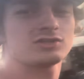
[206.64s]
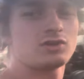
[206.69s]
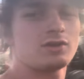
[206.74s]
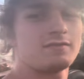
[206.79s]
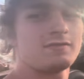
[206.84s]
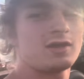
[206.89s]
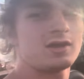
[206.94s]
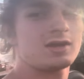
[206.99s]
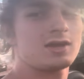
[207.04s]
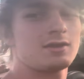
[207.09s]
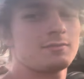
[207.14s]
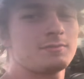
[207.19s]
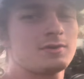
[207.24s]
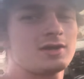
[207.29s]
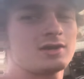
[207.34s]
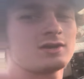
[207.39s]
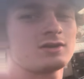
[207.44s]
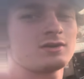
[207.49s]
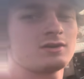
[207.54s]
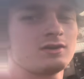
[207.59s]
have not gotten
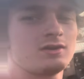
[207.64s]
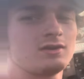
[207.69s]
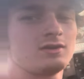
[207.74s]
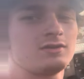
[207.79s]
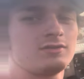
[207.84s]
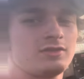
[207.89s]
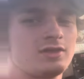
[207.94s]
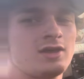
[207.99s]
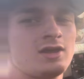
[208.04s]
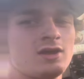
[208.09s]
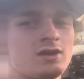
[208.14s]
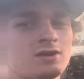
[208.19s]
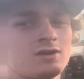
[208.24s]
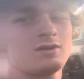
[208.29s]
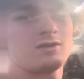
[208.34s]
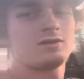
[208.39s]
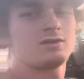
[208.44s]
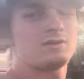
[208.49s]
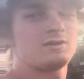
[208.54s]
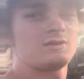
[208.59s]
better there.
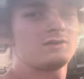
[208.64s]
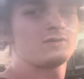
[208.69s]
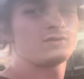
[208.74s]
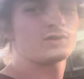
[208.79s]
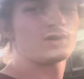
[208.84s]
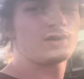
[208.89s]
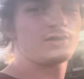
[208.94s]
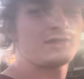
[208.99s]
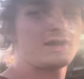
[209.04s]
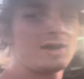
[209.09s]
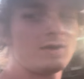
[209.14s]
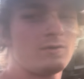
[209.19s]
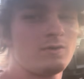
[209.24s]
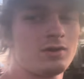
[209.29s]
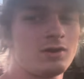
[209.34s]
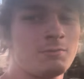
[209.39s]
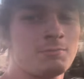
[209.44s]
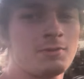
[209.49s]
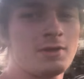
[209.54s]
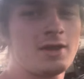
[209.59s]
Got that one
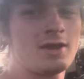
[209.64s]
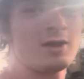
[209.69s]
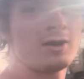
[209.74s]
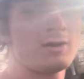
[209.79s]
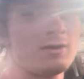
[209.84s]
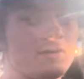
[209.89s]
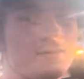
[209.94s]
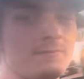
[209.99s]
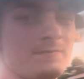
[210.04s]
up there.